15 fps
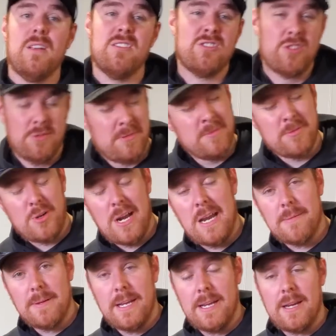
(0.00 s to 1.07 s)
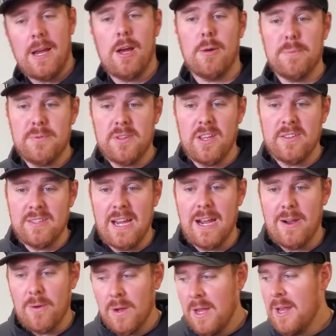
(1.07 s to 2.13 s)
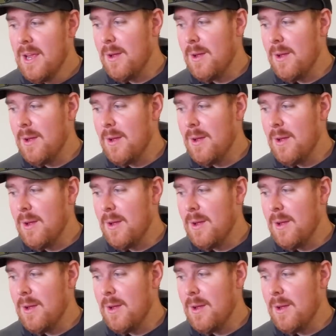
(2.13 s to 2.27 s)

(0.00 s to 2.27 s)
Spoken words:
Subscribing helps us out.